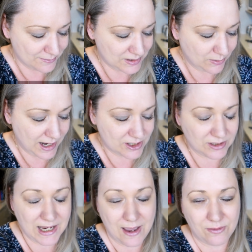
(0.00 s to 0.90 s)
So I
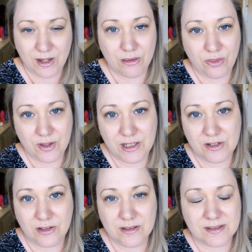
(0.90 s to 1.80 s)
actually have another
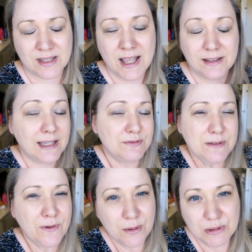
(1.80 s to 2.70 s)
$30 left
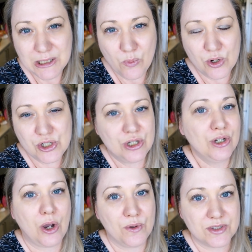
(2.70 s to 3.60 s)
if I really want
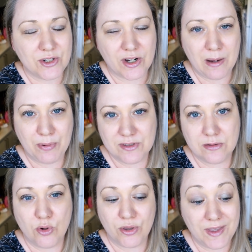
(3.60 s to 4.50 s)
to go and stock up on
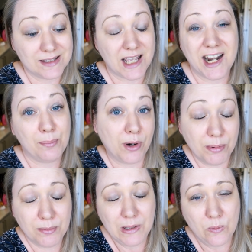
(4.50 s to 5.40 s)
some more things, and I
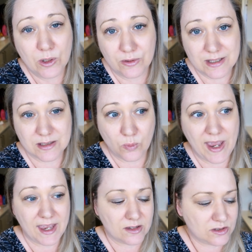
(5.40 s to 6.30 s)
probably will this
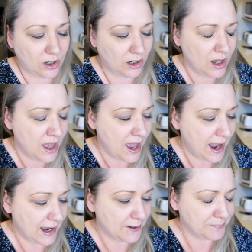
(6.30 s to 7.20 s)
week. So
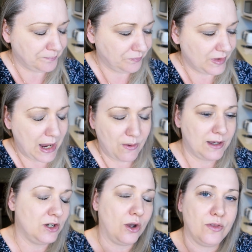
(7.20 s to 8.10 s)
now
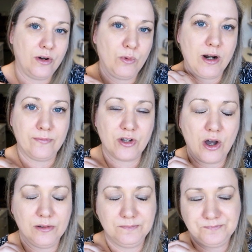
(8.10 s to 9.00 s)
I know that what I've
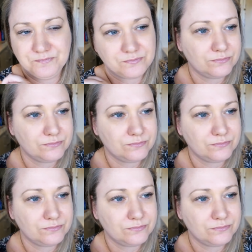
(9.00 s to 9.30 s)
got and